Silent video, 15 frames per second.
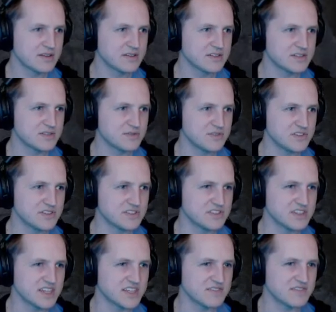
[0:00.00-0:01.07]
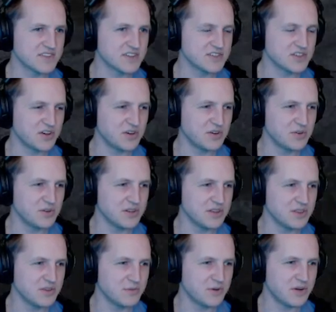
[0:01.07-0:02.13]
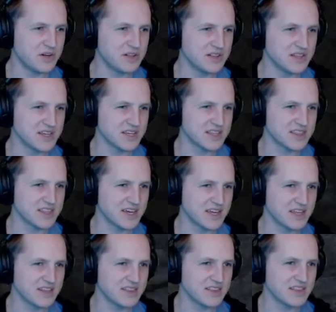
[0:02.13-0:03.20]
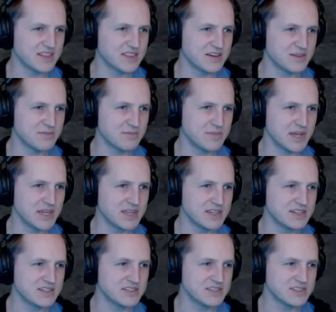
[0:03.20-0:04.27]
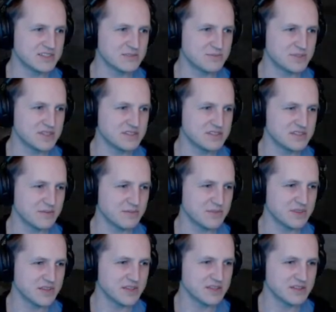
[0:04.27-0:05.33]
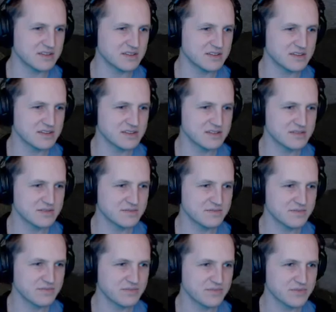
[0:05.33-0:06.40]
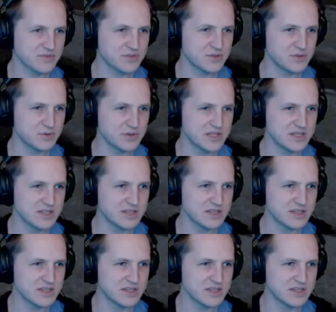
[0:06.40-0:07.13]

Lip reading: Just feels like if there's a hole in the wall like that, that there may just be something to it.